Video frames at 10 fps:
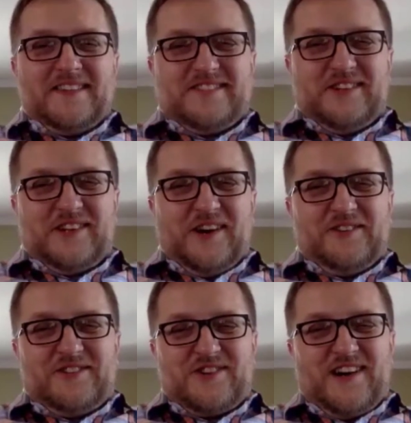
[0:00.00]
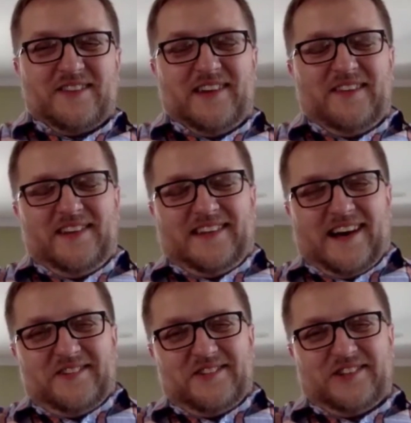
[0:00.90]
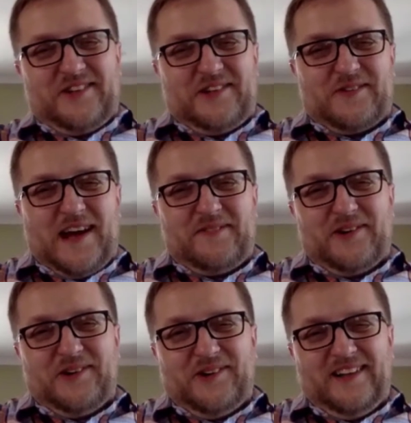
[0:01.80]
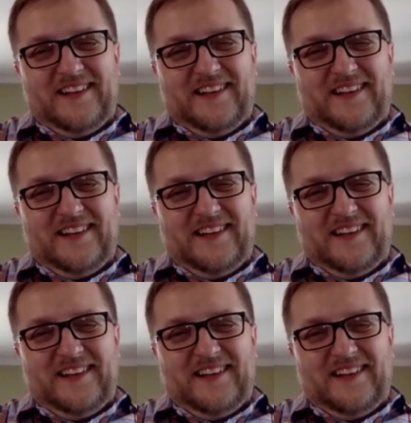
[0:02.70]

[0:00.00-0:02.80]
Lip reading: still going strong, baby. Down the Security Rabbit Hole.